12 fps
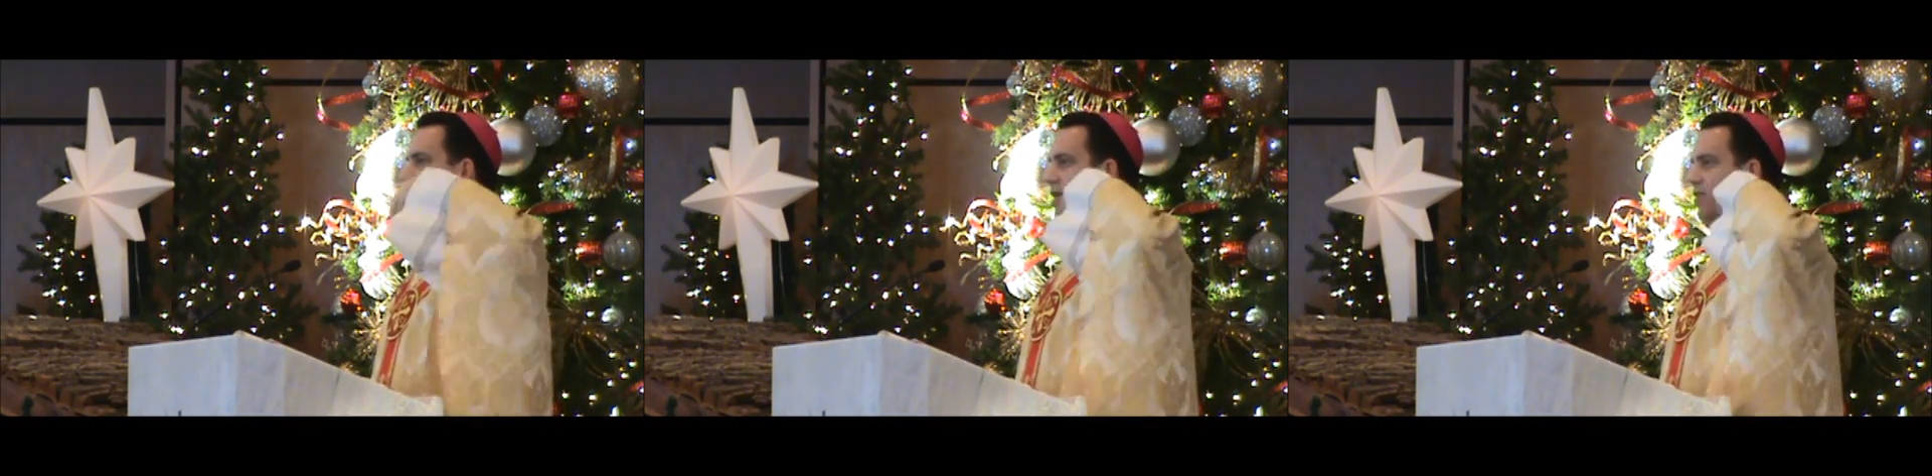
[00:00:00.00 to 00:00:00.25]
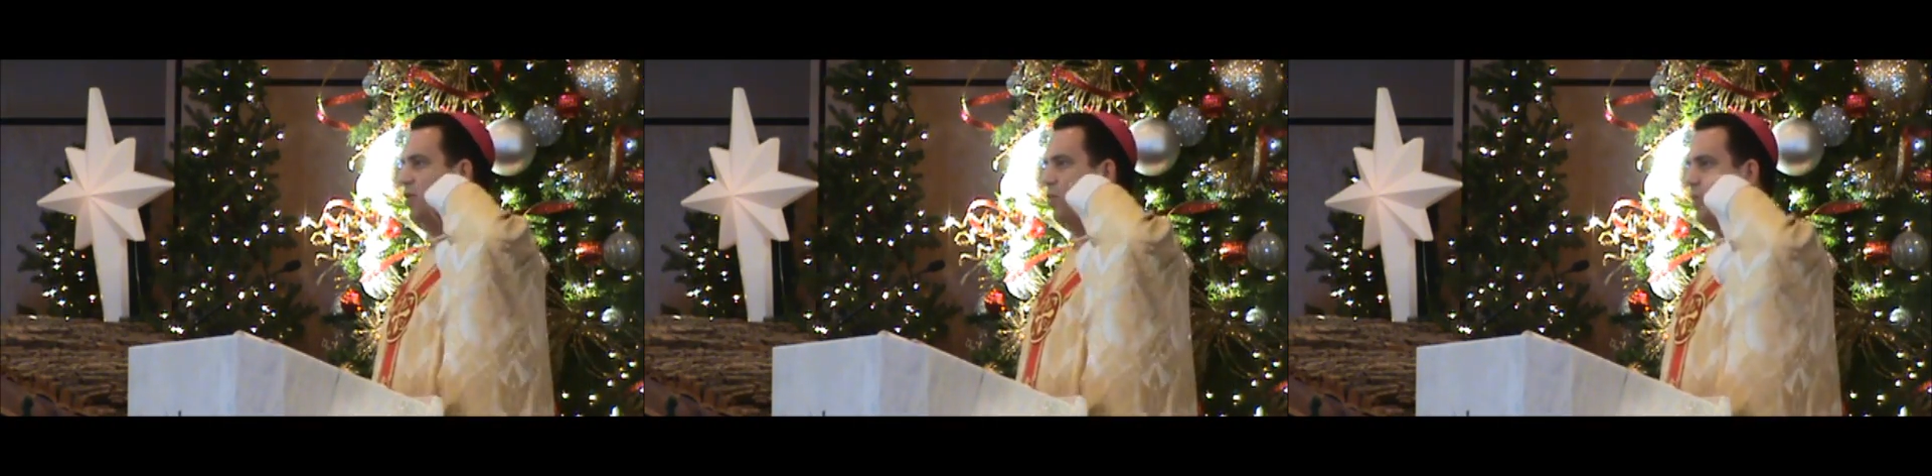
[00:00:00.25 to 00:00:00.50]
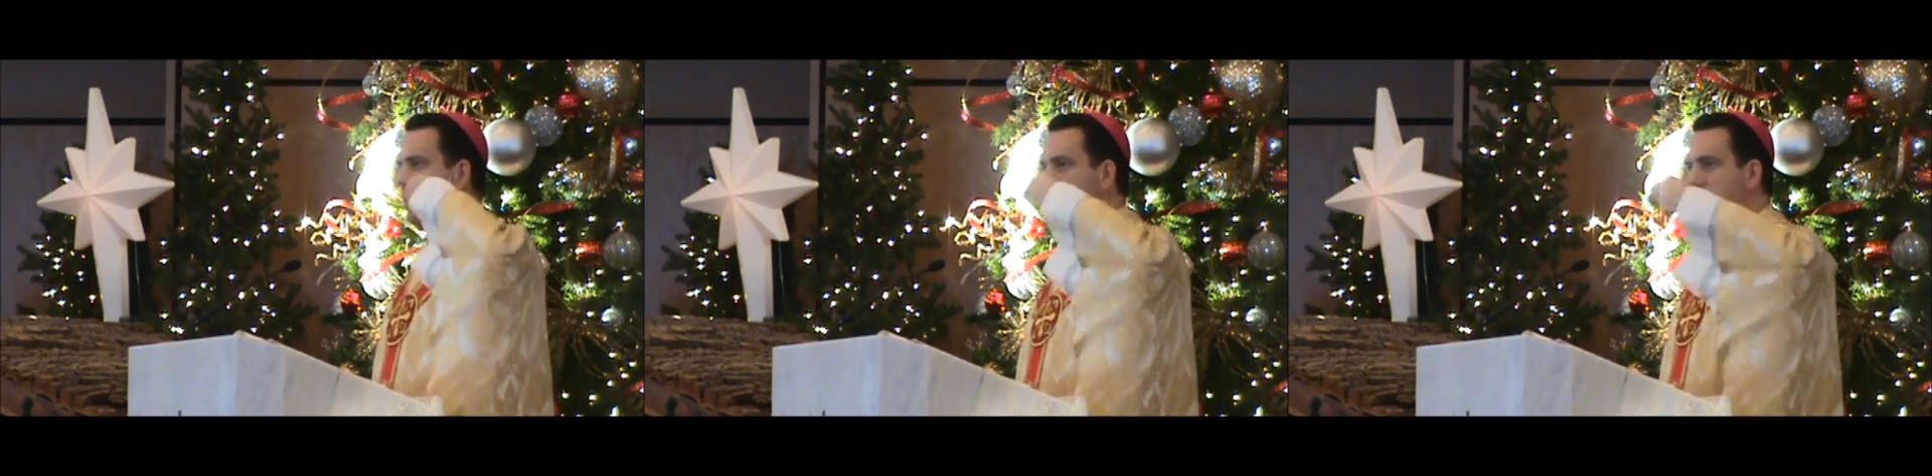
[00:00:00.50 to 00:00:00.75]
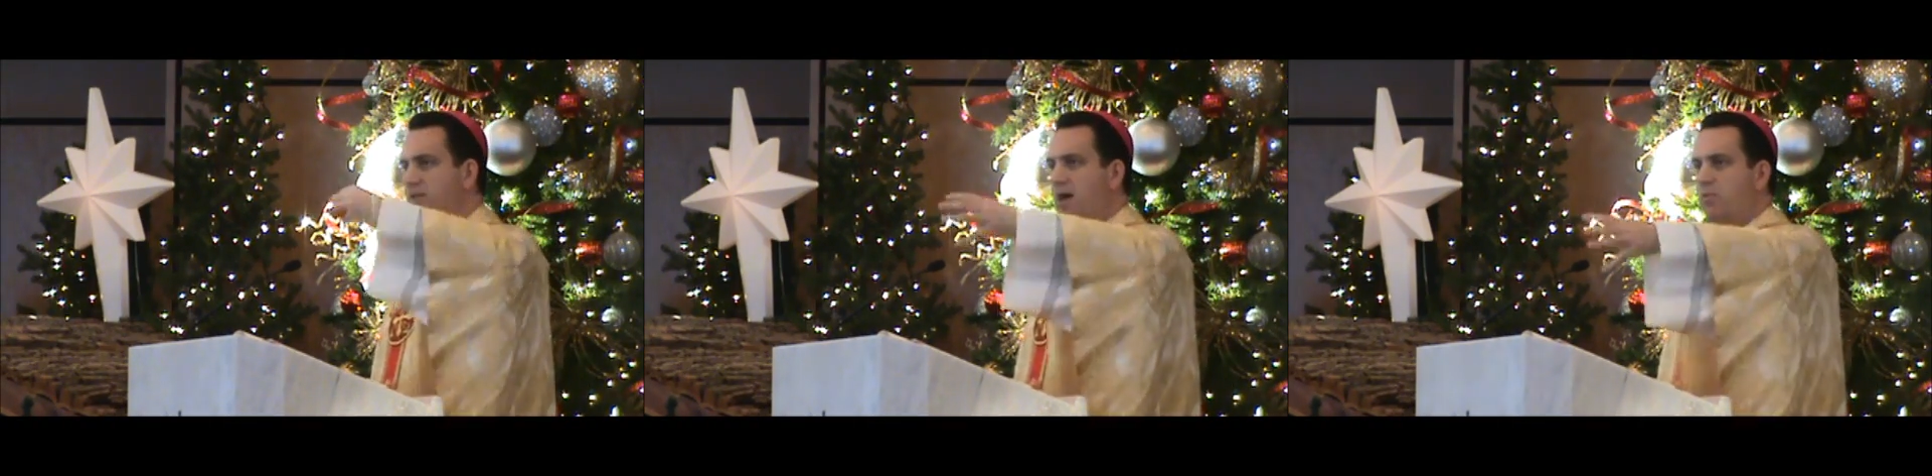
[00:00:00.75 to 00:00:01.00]
in the
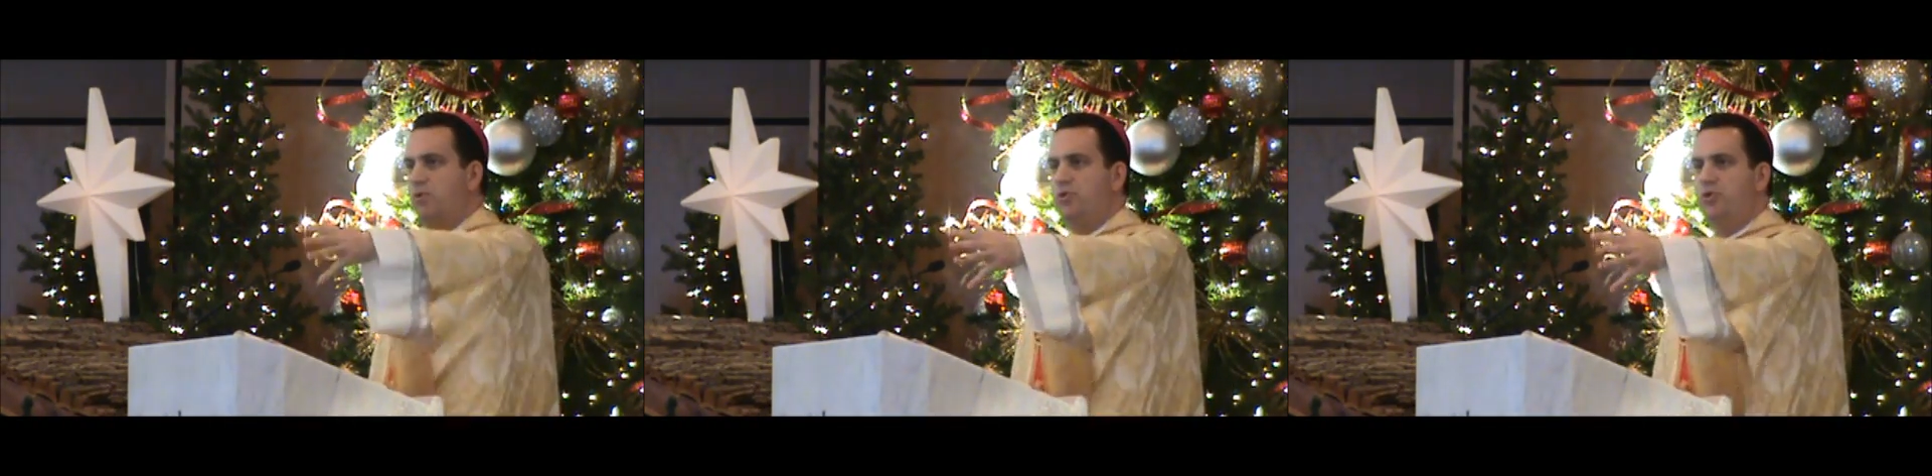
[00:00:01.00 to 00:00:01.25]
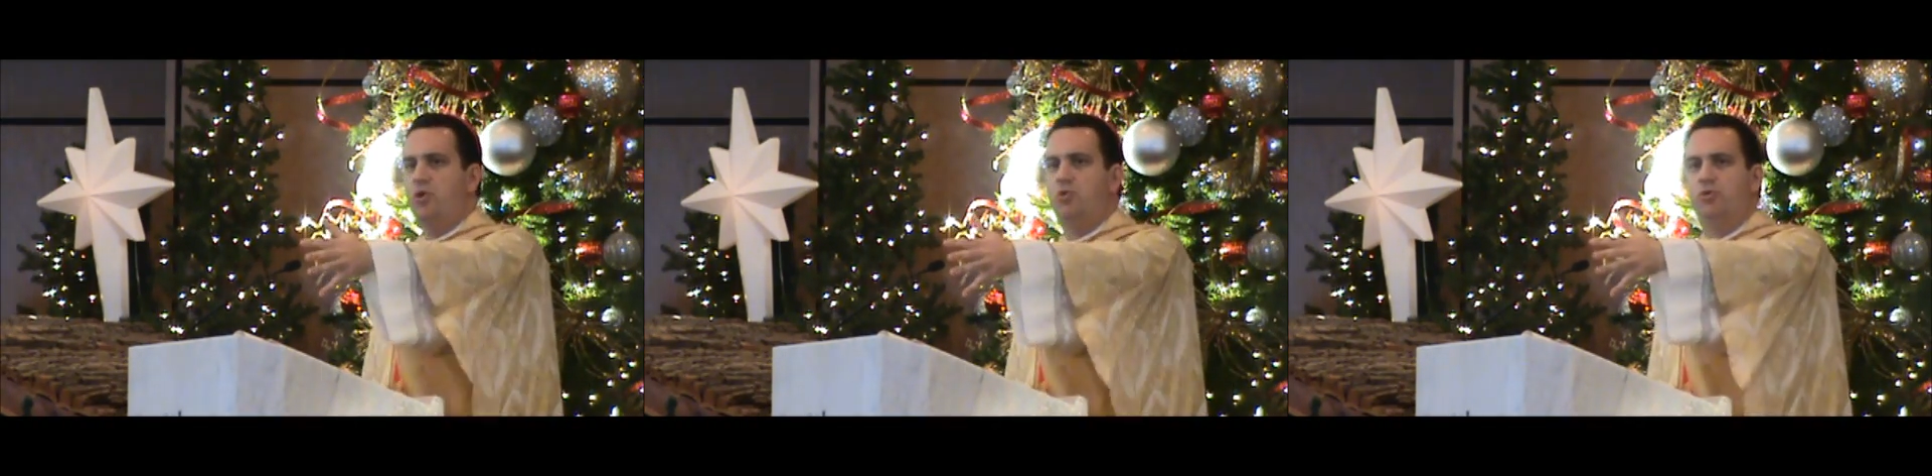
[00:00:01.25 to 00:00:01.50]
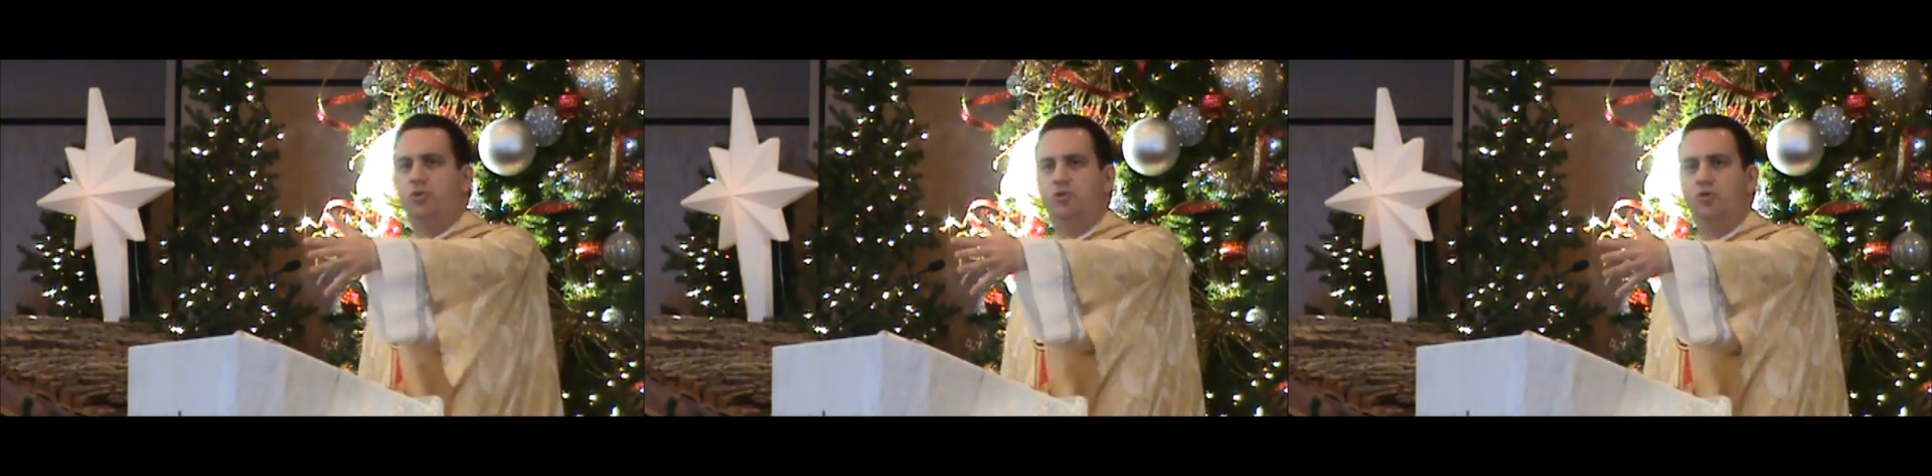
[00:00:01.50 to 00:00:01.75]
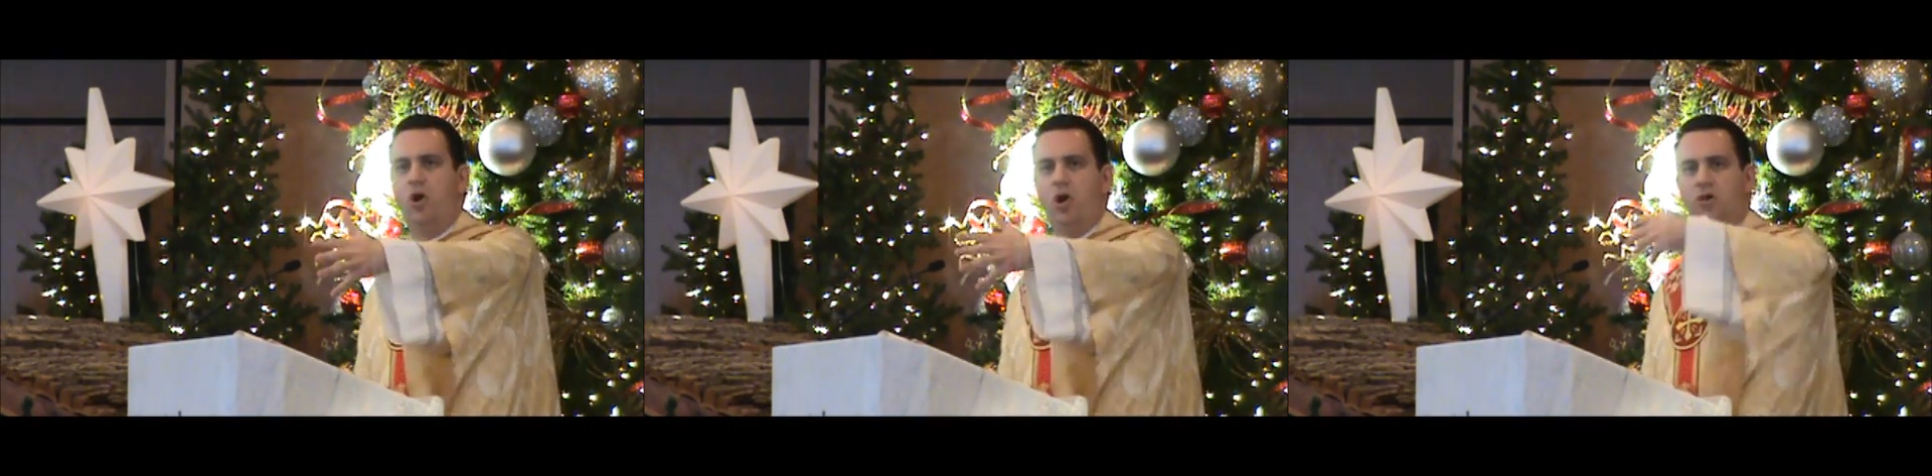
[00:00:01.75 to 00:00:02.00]
wind that was so
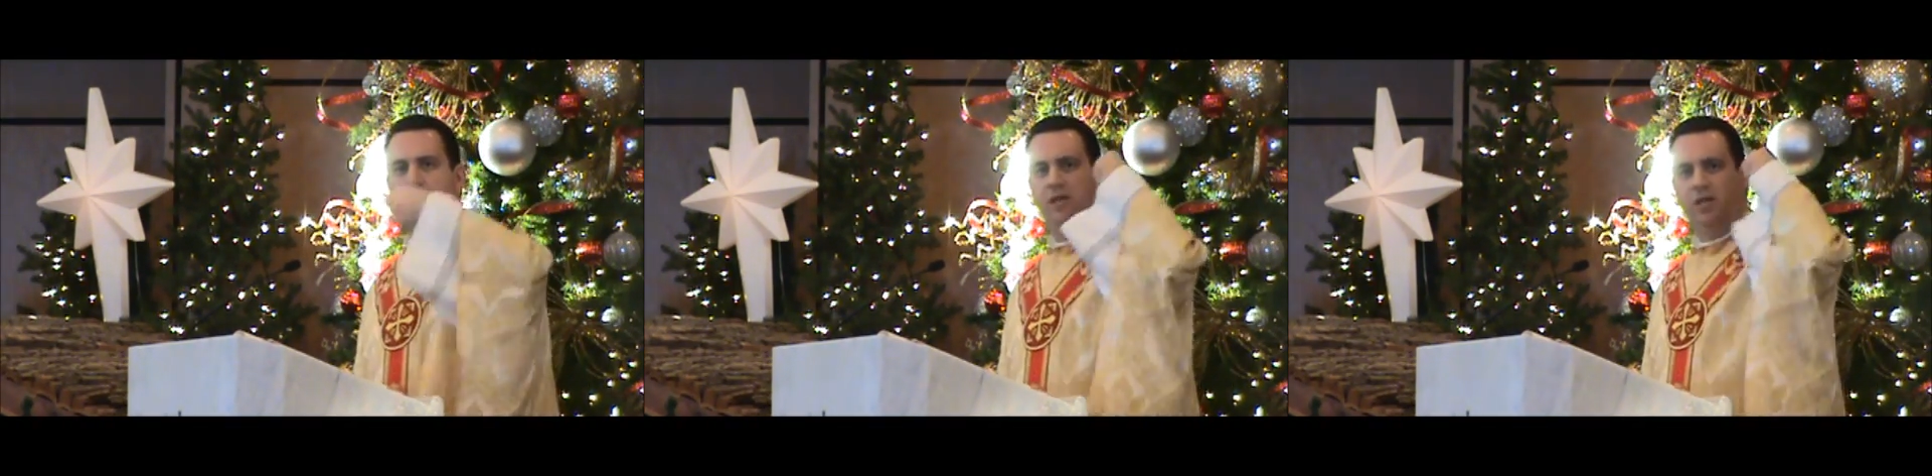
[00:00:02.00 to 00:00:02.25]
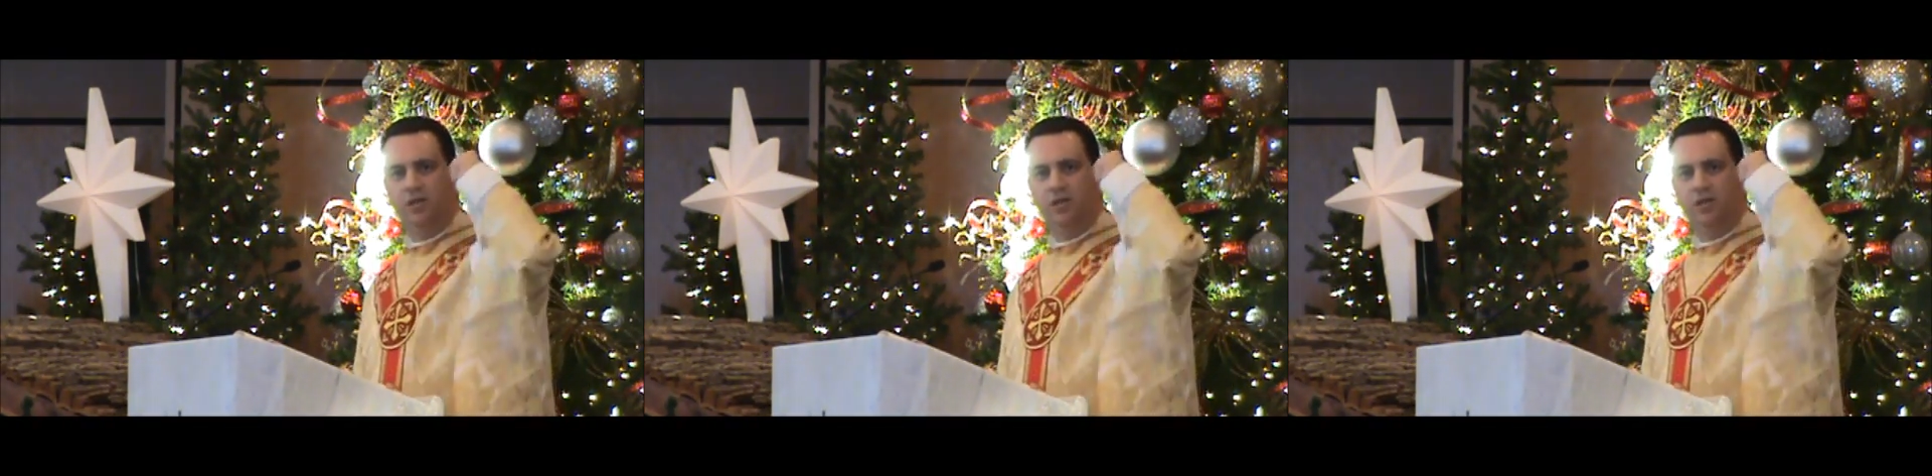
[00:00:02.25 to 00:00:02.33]
strong that